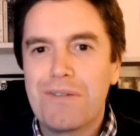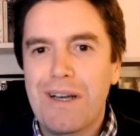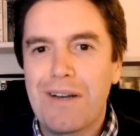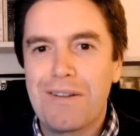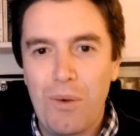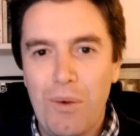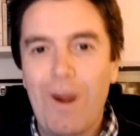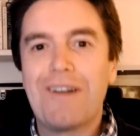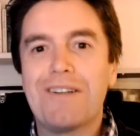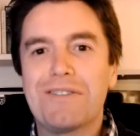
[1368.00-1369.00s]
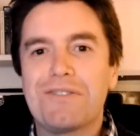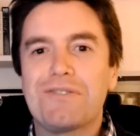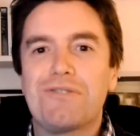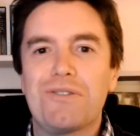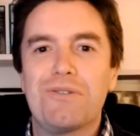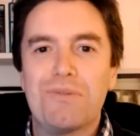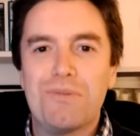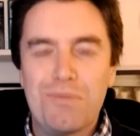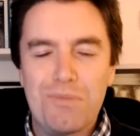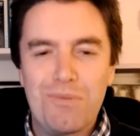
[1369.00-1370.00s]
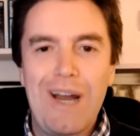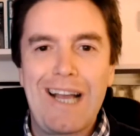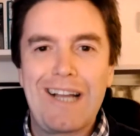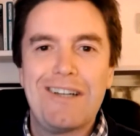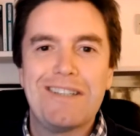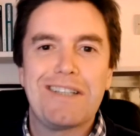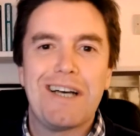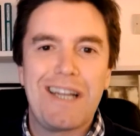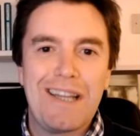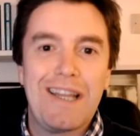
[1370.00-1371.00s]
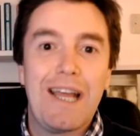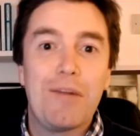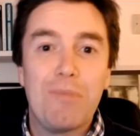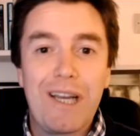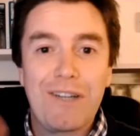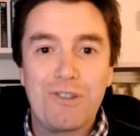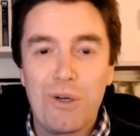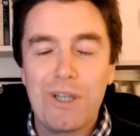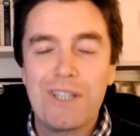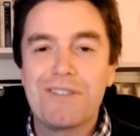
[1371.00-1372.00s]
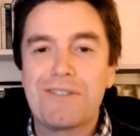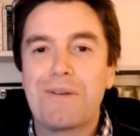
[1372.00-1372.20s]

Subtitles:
the awareness to recognize that and then make a choice.